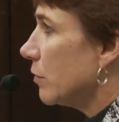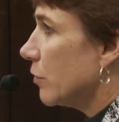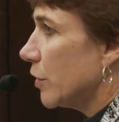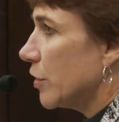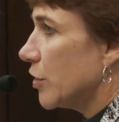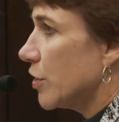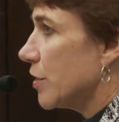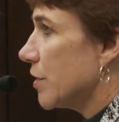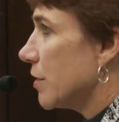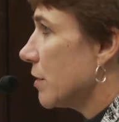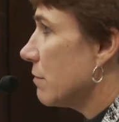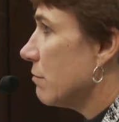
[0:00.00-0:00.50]

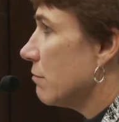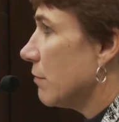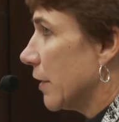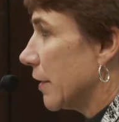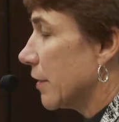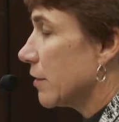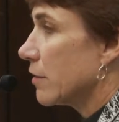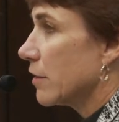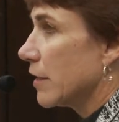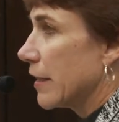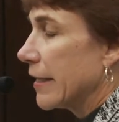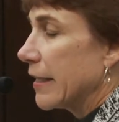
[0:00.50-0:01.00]
which is
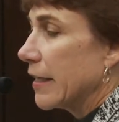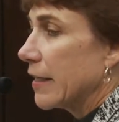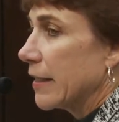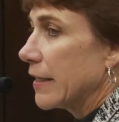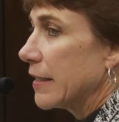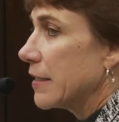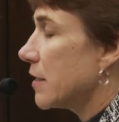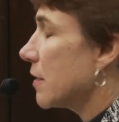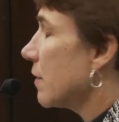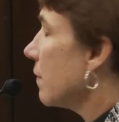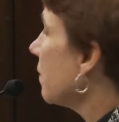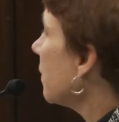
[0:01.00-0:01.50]
literally a
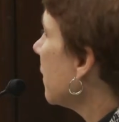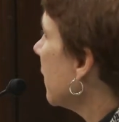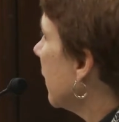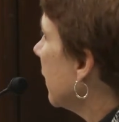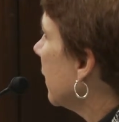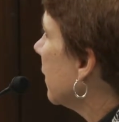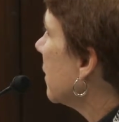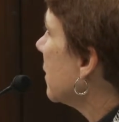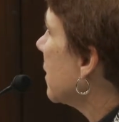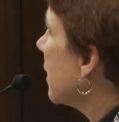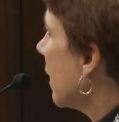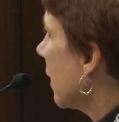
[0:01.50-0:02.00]
list of
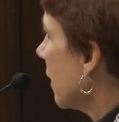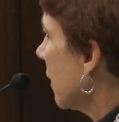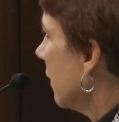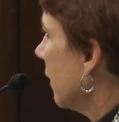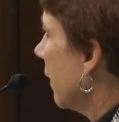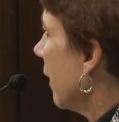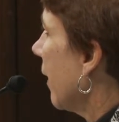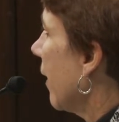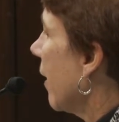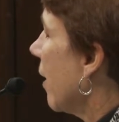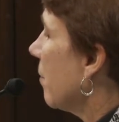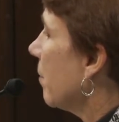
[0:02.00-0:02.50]
things that can
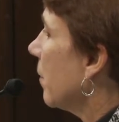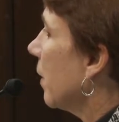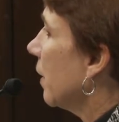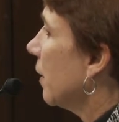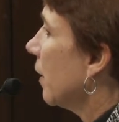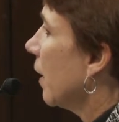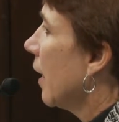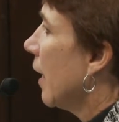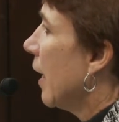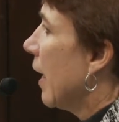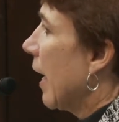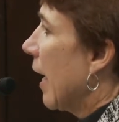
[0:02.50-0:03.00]

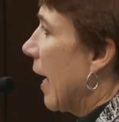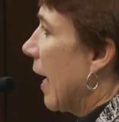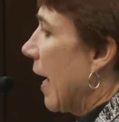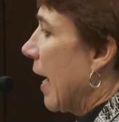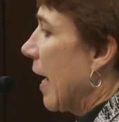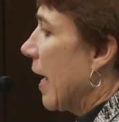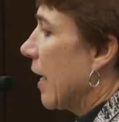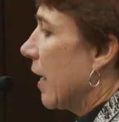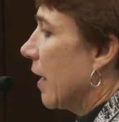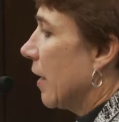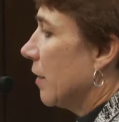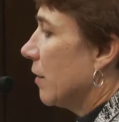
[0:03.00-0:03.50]
happen,
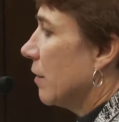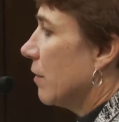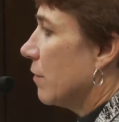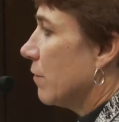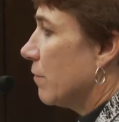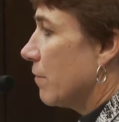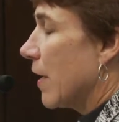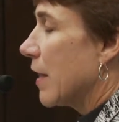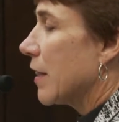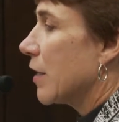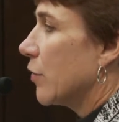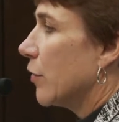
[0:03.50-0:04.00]
and
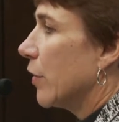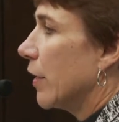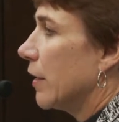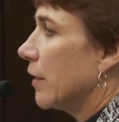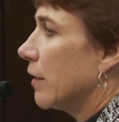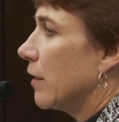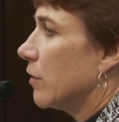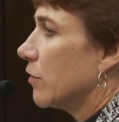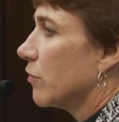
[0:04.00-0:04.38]
follow it.